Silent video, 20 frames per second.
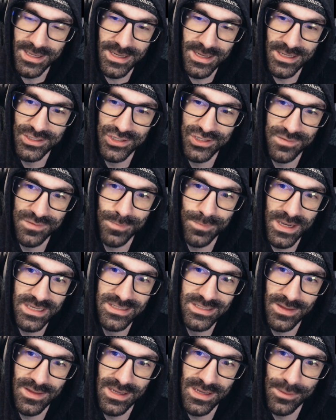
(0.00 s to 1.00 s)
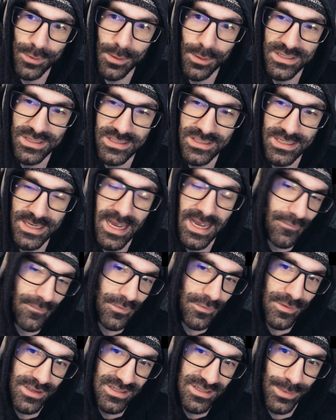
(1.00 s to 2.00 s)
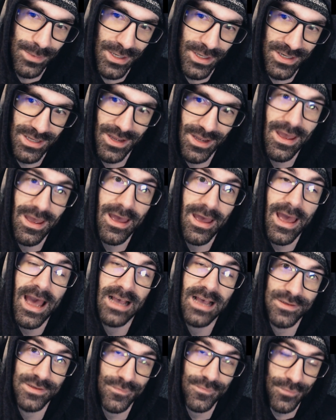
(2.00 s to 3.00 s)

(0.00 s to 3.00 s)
in just based on like what we've seen after this. But as of right